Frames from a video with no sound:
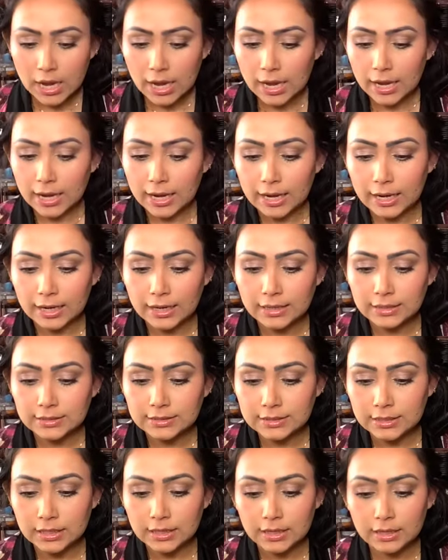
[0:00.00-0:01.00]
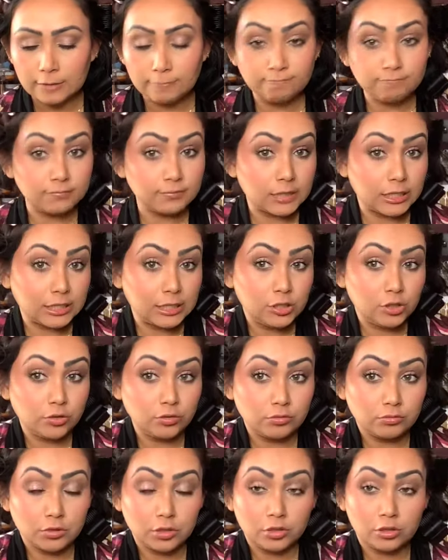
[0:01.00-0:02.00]
And like
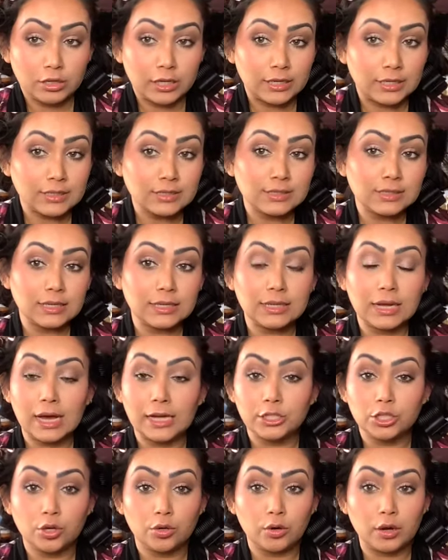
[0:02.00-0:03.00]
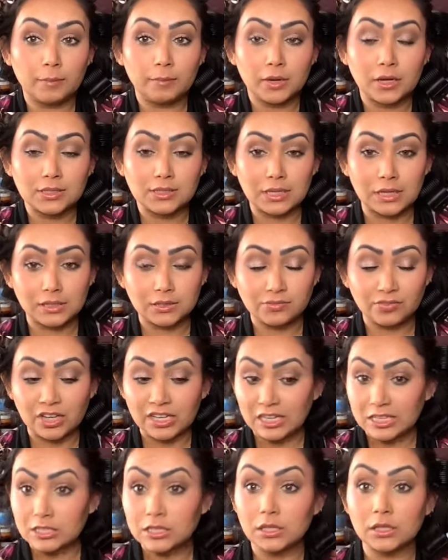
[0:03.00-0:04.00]
like I said, I'm not
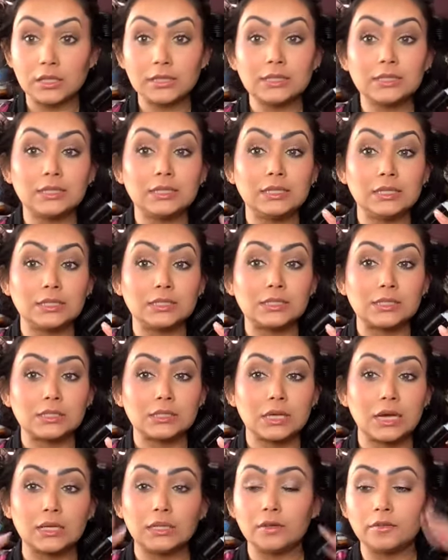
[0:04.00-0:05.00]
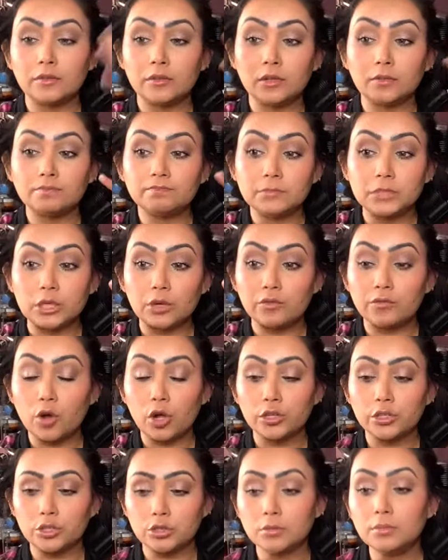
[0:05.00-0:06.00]
satisfied until I see this kind of a,
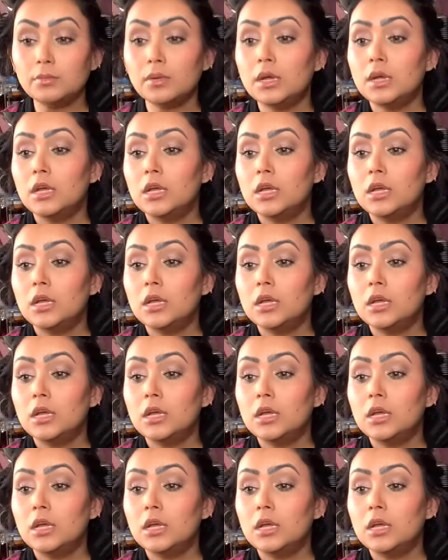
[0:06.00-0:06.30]
volume.